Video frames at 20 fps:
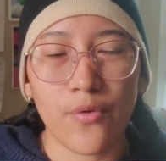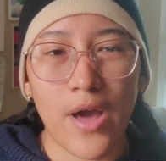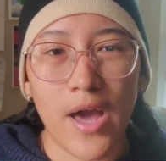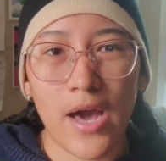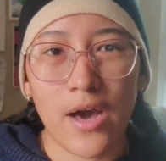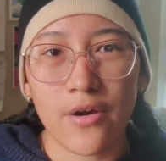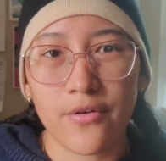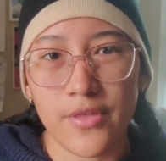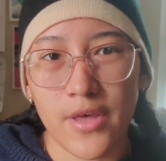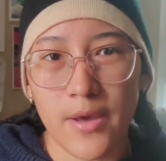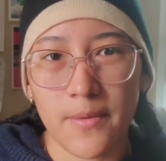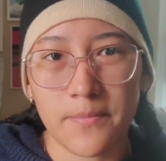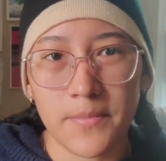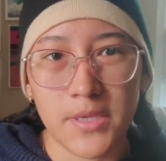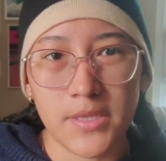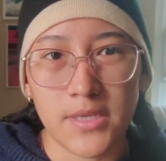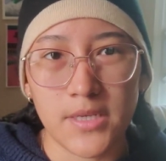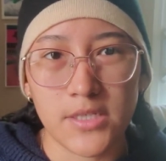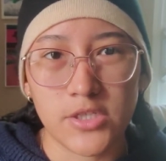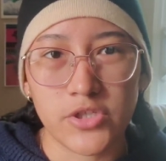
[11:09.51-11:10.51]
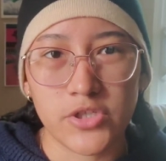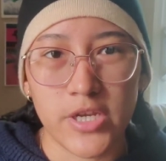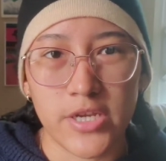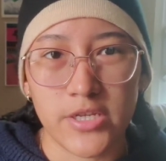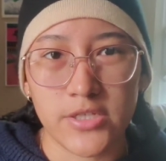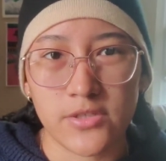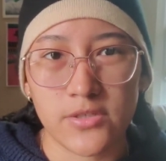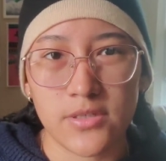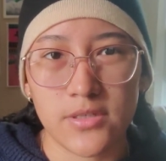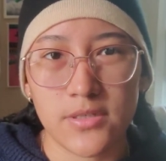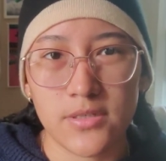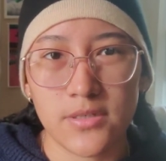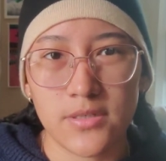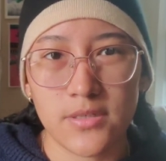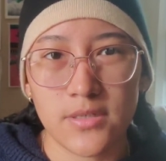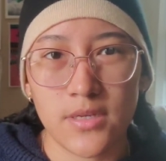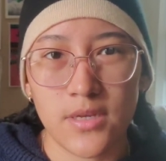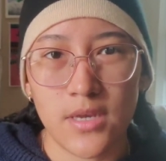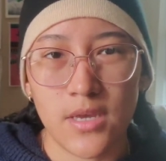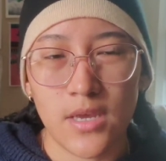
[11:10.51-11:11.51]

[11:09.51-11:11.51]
how that meaning changes